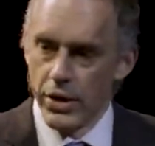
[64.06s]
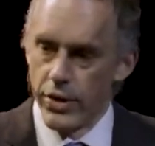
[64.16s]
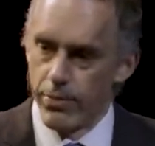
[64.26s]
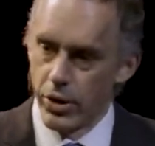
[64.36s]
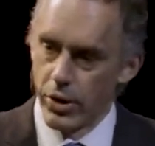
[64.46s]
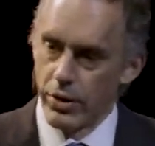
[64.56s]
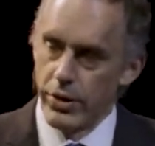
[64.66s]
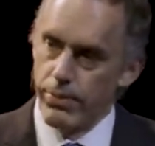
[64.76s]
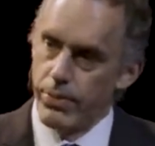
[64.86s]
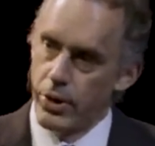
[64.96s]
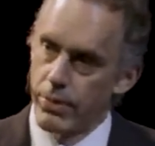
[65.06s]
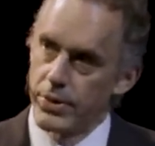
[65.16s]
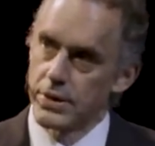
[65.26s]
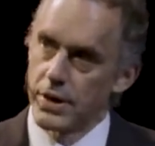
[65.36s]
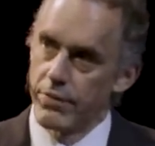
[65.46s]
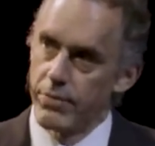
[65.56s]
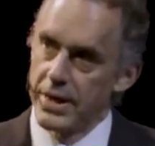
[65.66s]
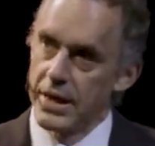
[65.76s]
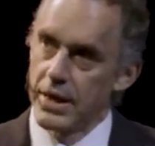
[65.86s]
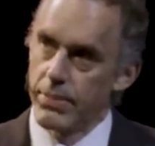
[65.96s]
The purpose of
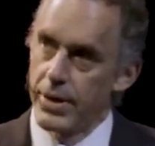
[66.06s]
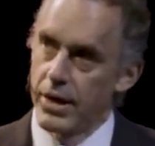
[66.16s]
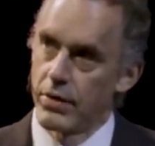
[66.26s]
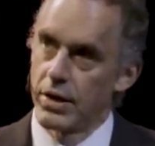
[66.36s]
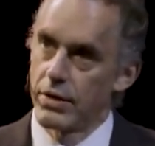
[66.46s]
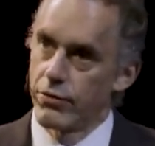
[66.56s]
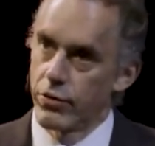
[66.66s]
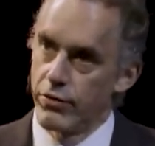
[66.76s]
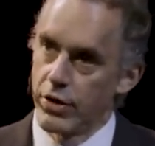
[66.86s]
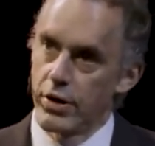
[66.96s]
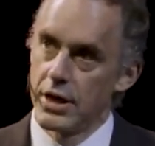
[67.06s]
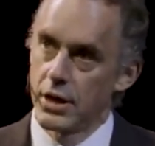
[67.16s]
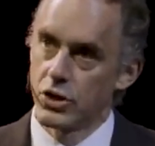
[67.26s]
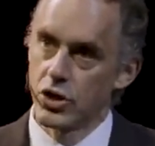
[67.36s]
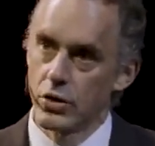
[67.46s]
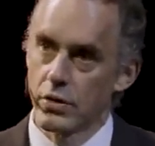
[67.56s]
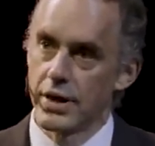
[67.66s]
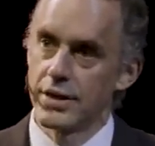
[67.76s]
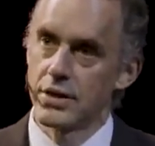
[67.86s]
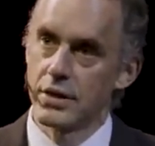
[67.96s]
being a parent for very young children
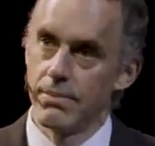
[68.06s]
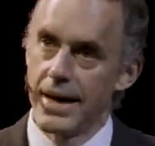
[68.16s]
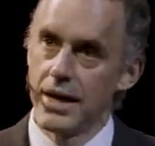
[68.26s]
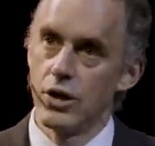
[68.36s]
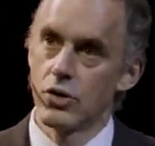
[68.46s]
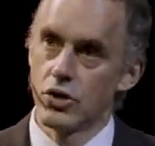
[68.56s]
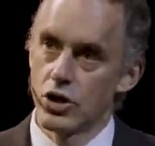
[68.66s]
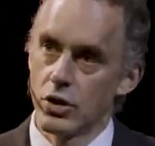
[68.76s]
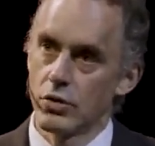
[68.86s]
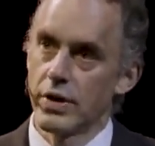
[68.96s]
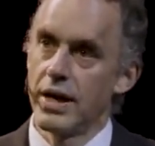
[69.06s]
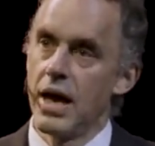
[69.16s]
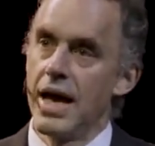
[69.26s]
is to make your children